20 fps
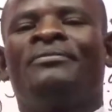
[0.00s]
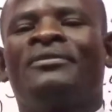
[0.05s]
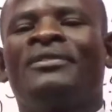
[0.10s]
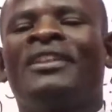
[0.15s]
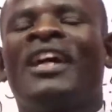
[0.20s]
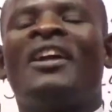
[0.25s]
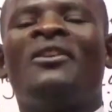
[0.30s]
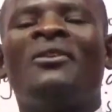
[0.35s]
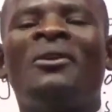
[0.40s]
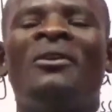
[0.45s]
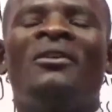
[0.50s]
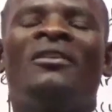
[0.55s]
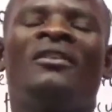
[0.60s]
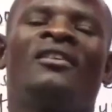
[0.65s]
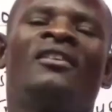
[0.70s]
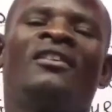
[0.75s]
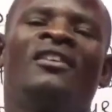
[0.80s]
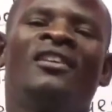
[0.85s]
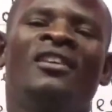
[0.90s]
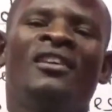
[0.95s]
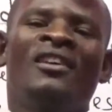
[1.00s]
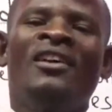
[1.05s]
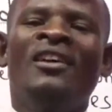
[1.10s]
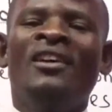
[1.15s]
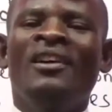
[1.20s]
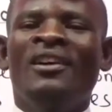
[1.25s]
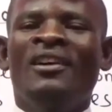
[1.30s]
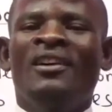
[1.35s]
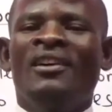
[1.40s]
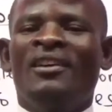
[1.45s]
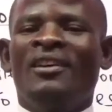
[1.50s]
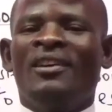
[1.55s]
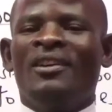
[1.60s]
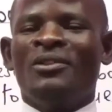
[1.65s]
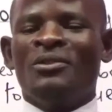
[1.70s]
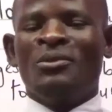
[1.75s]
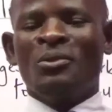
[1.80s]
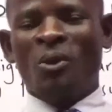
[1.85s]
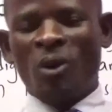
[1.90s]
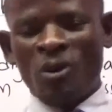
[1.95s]
I know
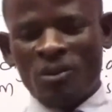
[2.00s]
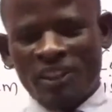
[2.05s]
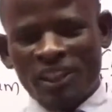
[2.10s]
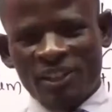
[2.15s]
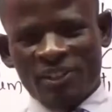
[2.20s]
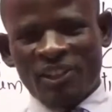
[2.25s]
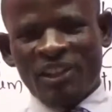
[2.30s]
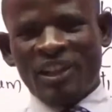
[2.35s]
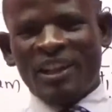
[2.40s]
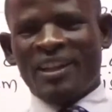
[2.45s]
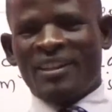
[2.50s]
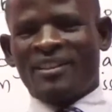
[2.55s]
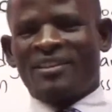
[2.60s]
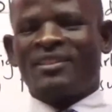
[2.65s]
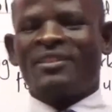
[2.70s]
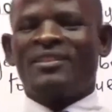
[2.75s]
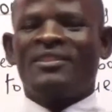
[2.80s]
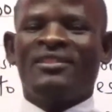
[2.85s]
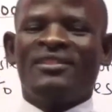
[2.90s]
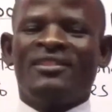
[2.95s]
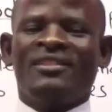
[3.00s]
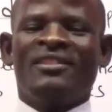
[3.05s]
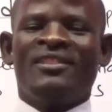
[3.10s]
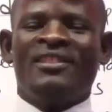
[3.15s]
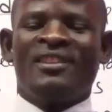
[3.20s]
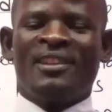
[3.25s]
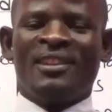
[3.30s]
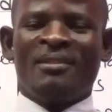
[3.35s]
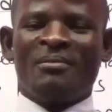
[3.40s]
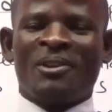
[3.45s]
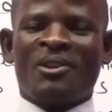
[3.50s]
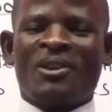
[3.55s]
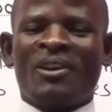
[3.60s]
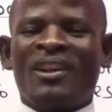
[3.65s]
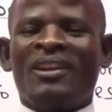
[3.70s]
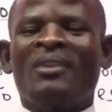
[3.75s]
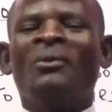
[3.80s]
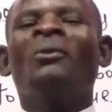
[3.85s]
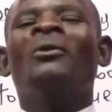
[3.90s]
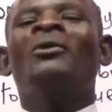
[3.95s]
you go to the toilet. Let me call
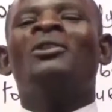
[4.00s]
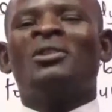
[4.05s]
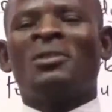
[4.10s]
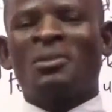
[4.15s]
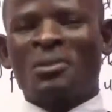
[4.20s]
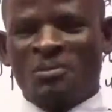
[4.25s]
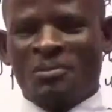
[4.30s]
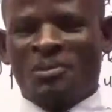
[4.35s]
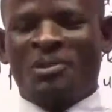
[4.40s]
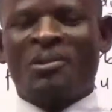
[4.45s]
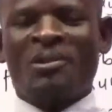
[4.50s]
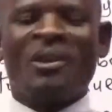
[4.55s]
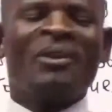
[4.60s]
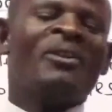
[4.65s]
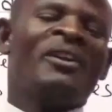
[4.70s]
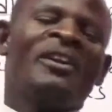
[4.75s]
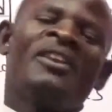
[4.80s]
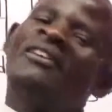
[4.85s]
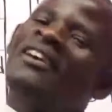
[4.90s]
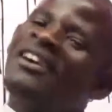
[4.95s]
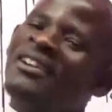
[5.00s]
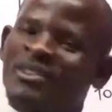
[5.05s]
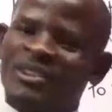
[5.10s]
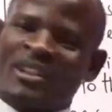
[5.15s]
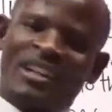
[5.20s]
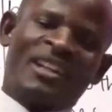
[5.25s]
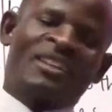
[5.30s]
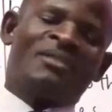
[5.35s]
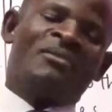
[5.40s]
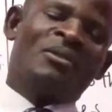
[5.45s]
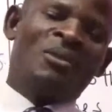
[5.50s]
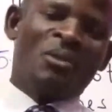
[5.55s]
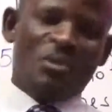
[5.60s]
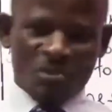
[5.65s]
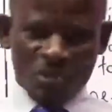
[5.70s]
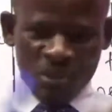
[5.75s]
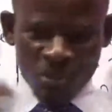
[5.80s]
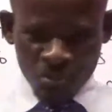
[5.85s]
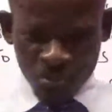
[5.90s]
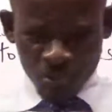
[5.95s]
it washroom. You don't want to hear the word toilet. You go to
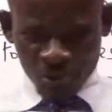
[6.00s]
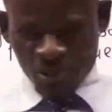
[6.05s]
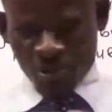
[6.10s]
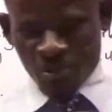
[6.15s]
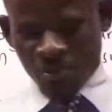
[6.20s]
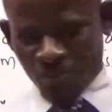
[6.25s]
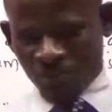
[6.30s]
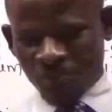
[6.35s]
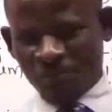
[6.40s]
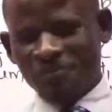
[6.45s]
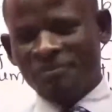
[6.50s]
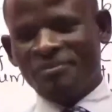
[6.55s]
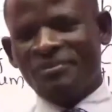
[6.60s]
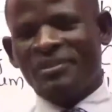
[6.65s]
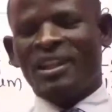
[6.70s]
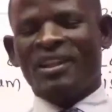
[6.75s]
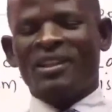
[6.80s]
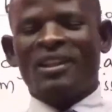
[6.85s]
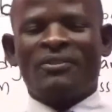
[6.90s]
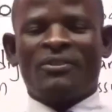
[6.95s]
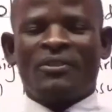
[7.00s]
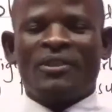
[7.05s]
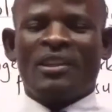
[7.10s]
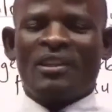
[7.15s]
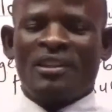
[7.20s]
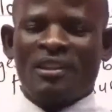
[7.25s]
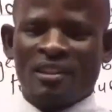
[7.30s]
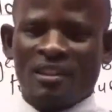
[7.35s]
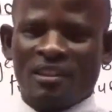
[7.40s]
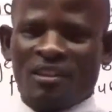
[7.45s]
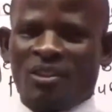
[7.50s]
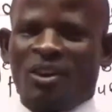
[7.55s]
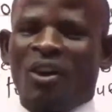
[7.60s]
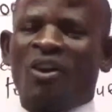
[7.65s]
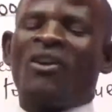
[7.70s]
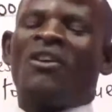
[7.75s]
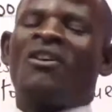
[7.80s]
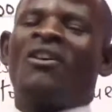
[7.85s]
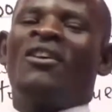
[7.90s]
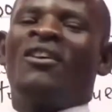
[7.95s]
the washroom, either for the
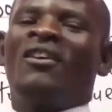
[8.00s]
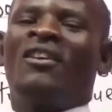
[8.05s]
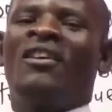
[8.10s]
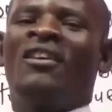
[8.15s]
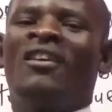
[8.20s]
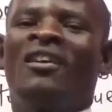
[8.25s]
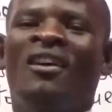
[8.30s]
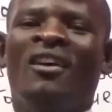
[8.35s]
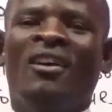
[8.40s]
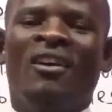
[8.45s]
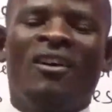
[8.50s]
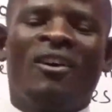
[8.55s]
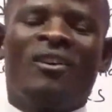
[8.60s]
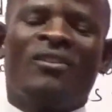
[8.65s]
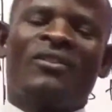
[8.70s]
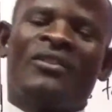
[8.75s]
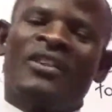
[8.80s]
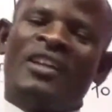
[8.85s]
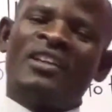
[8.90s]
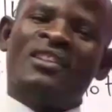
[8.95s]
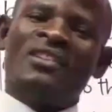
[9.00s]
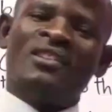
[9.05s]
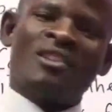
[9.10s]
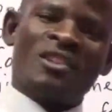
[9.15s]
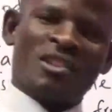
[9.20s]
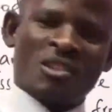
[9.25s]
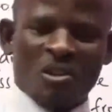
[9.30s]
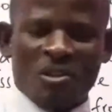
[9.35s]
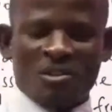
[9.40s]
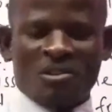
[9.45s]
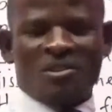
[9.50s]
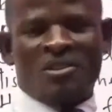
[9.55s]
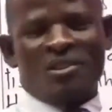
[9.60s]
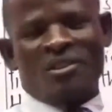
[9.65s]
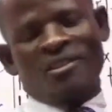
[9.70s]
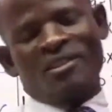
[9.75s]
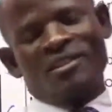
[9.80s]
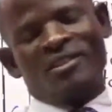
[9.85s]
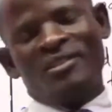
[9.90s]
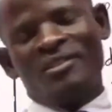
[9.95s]
long call or for the short
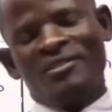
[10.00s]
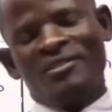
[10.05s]
call.